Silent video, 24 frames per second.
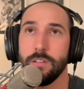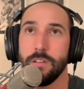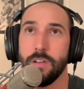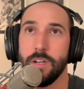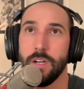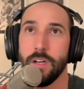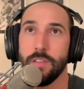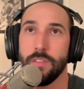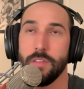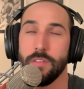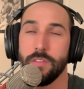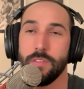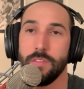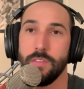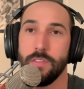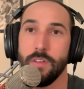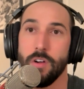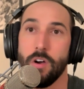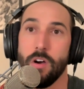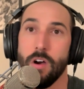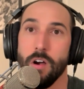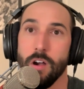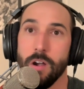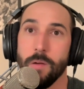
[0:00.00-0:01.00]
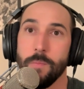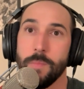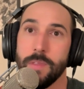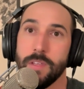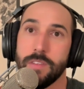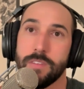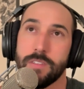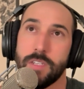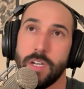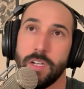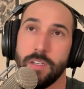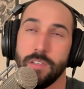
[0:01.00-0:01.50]
Uh, the, the harm
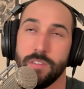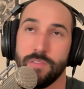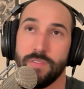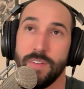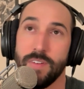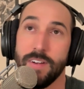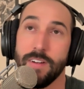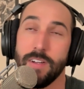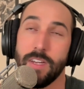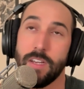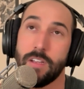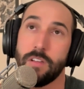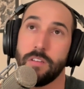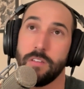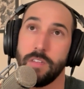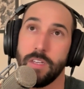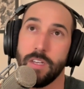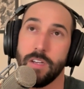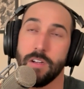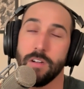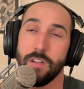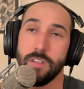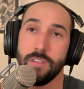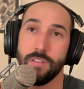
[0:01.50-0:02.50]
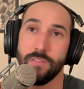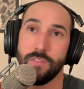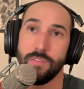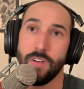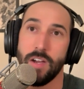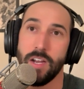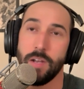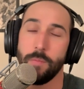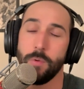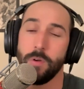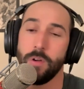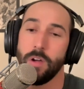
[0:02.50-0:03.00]
that's done is very clear and
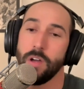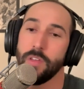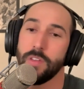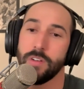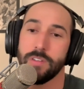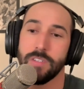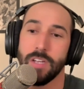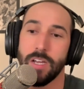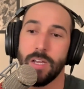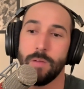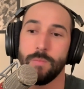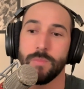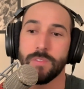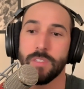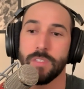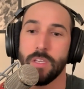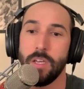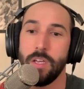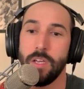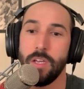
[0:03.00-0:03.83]
definable. Other times